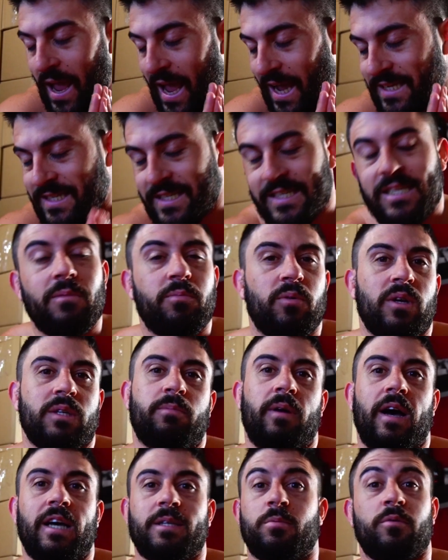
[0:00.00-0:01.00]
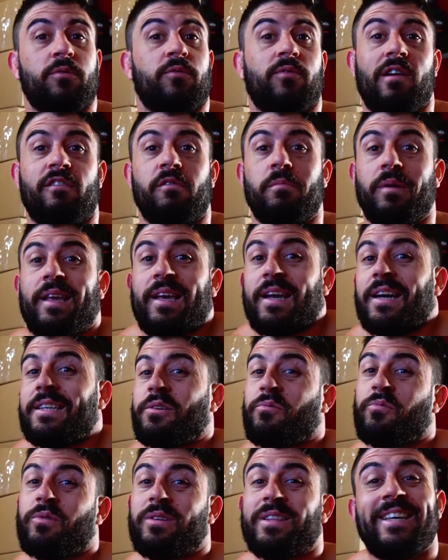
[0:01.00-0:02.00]
as simple as possible for everybody because
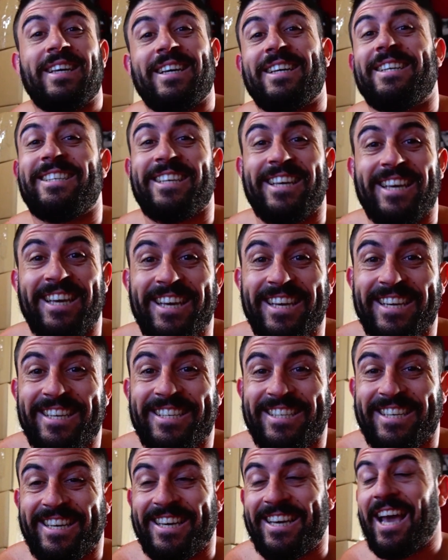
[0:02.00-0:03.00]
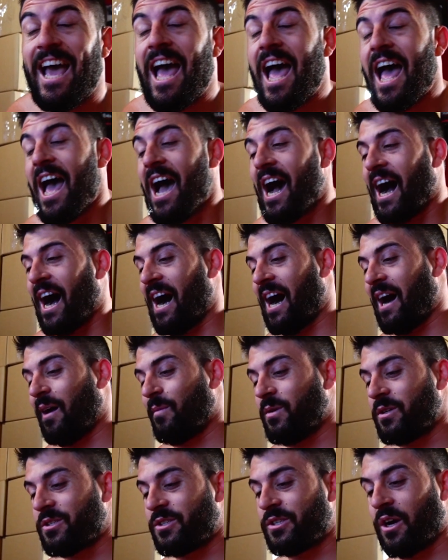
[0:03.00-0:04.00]
it really is easy.
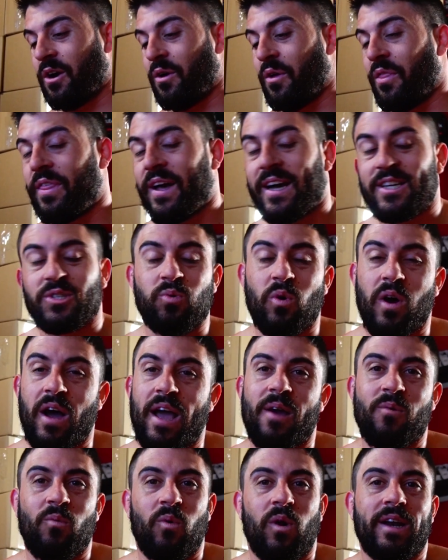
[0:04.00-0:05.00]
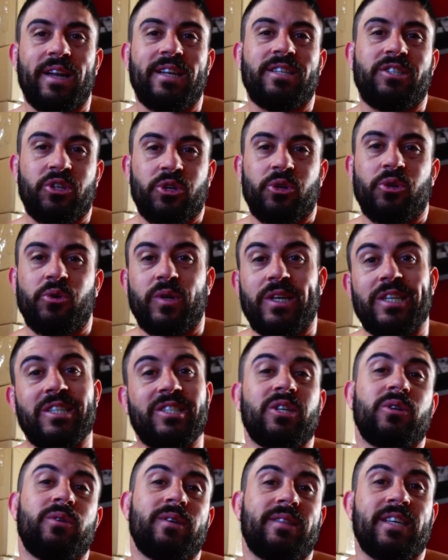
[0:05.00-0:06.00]
So that's why I wanted to
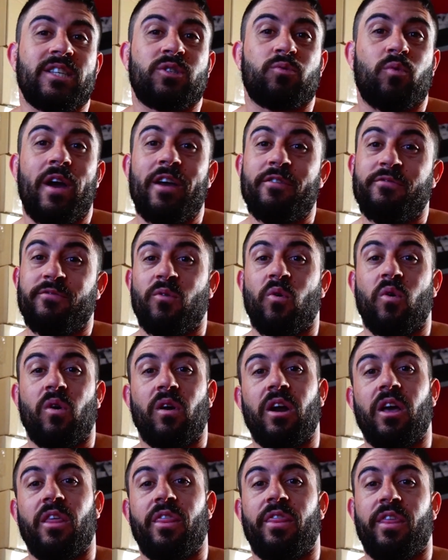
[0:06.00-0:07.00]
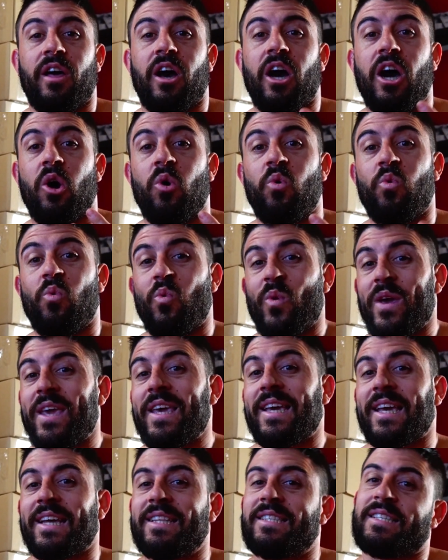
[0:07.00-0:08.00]
do it this way for the
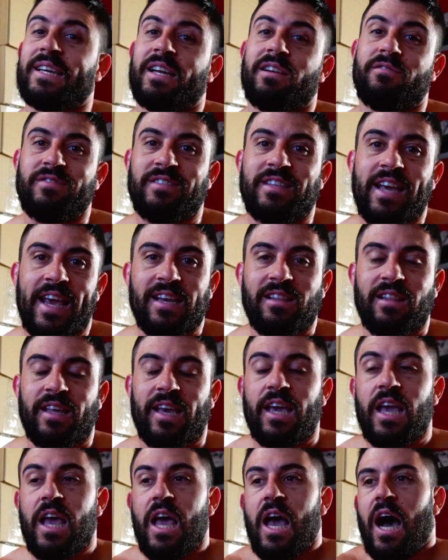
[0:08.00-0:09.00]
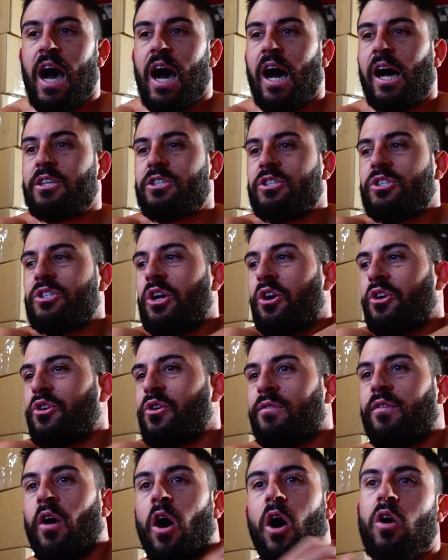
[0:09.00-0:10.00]
week instead of daily. So you
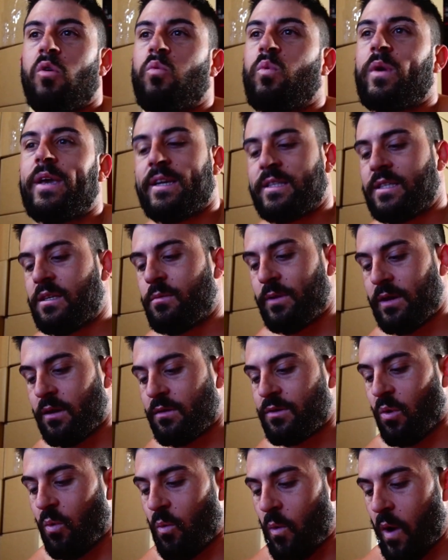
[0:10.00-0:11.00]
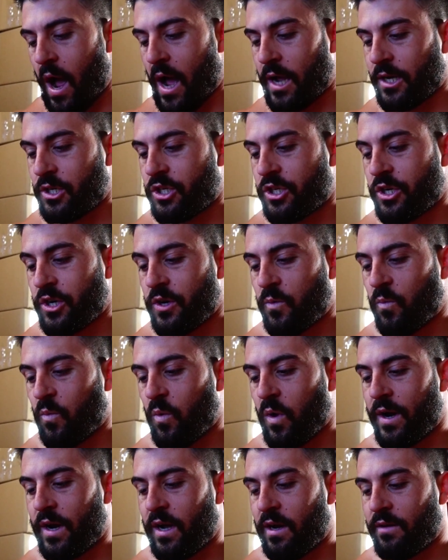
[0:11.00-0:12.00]
have all week to be able to watch
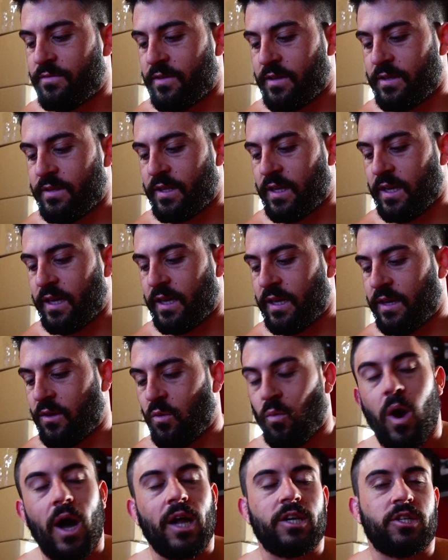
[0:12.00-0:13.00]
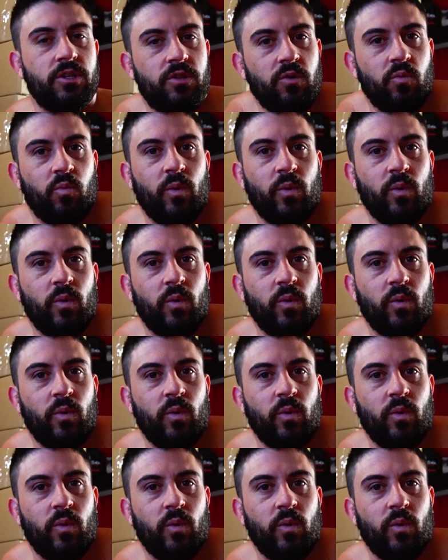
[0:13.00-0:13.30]
the